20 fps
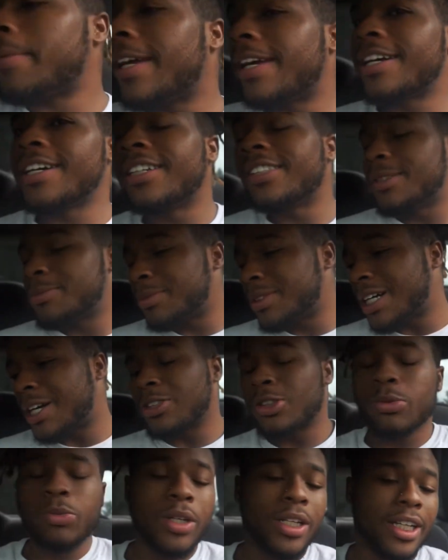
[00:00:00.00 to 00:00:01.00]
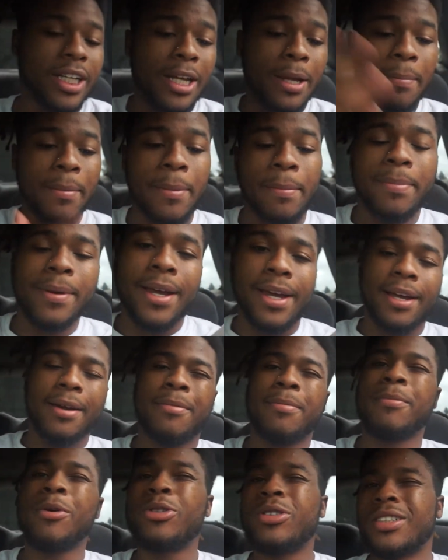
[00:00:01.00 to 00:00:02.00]
be good sometimes, the weather can be bad.
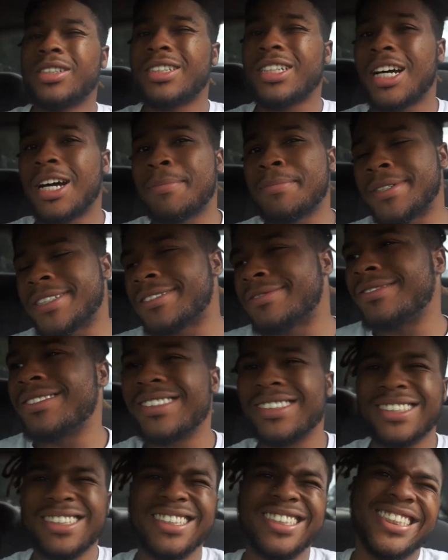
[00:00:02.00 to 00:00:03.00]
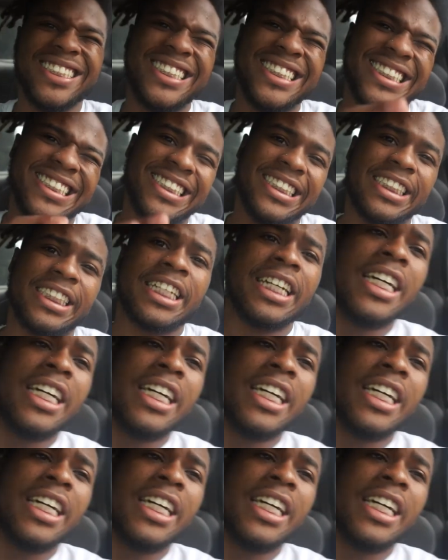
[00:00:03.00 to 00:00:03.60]
But most of the time, it's eh.